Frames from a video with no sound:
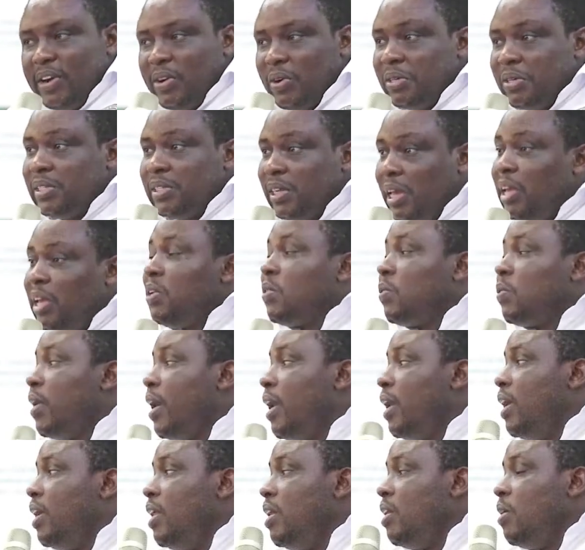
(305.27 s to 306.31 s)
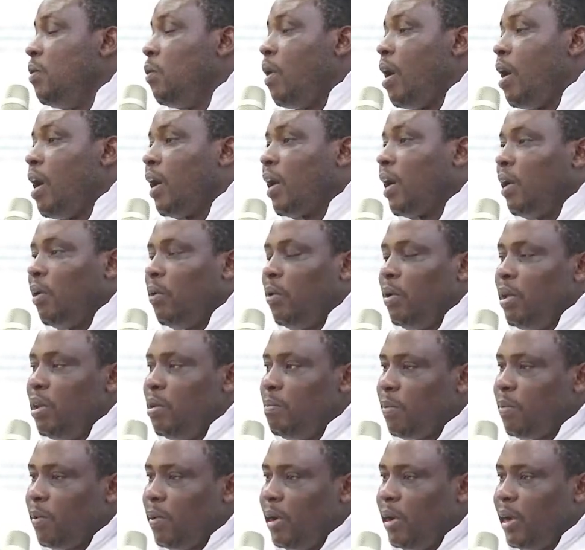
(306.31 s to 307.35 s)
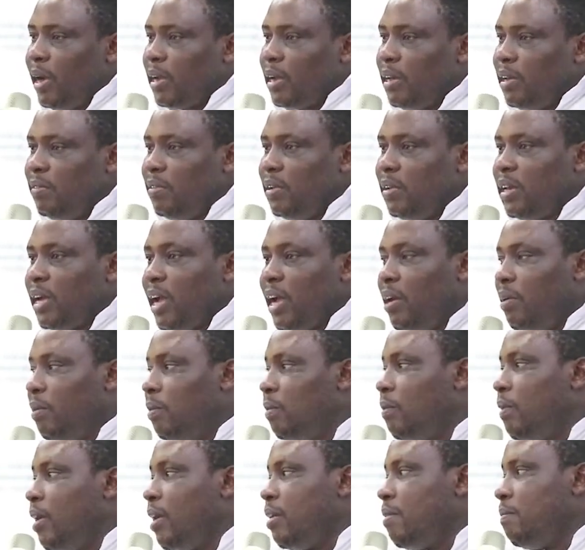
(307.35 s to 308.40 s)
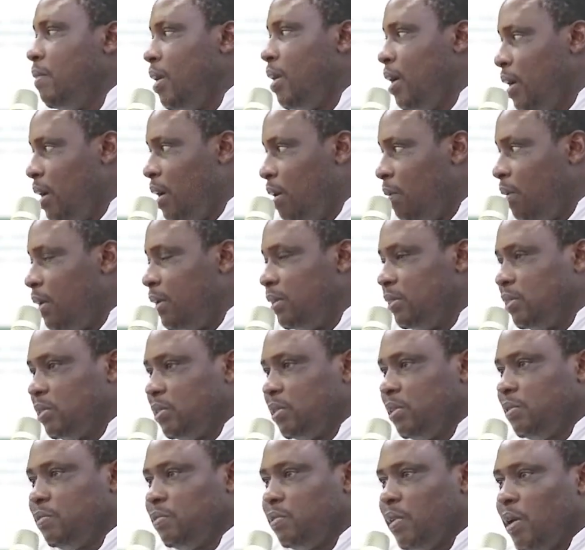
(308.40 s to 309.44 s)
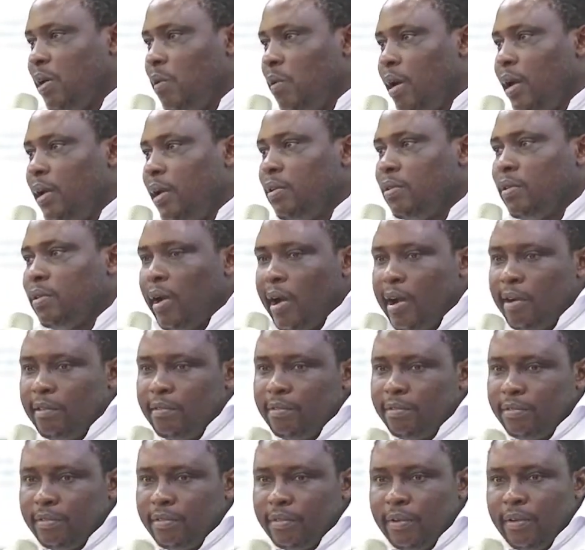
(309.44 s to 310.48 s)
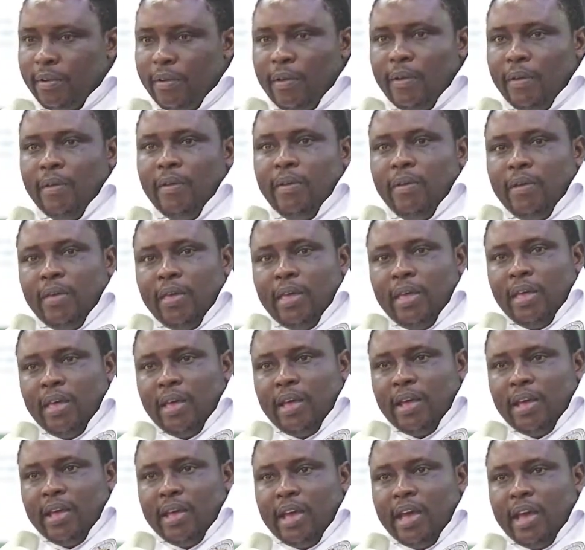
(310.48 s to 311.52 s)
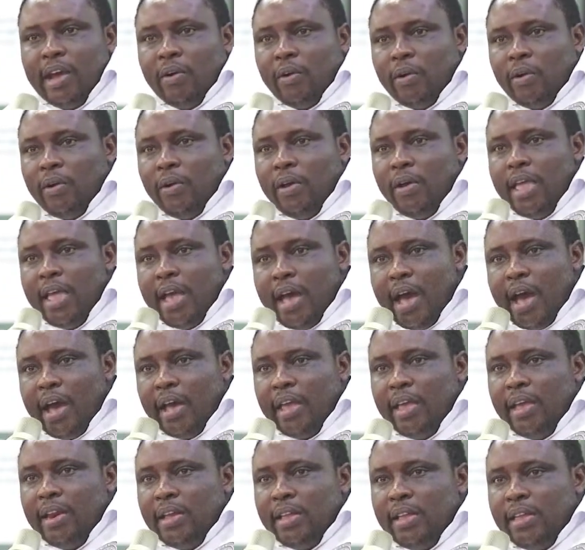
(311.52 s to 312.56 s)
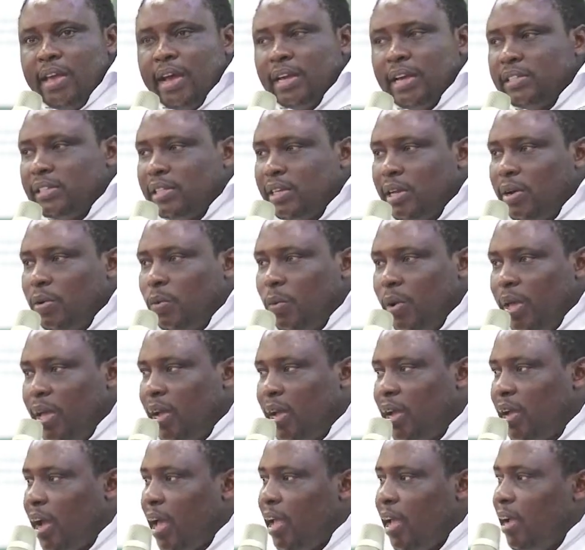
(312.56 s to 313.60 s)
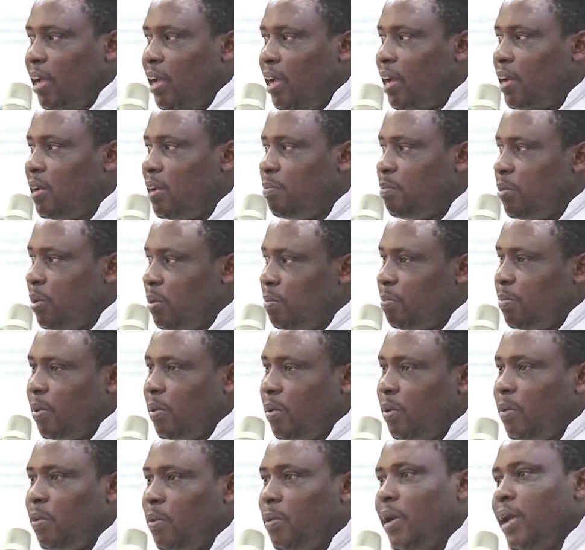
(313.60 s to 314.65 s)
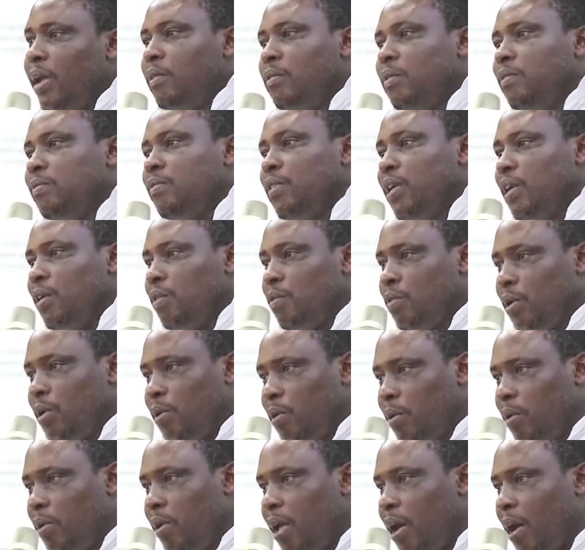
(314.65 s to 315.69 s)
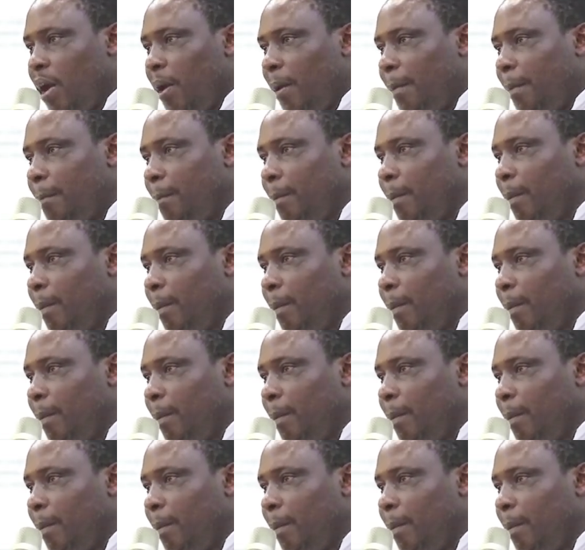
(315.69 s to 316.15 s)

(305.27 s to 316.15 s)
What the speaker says: Because literally in work or in productivity, I look at man hours. So if I want to have a whole year in just a week, I get people who are equivalent to a whole year.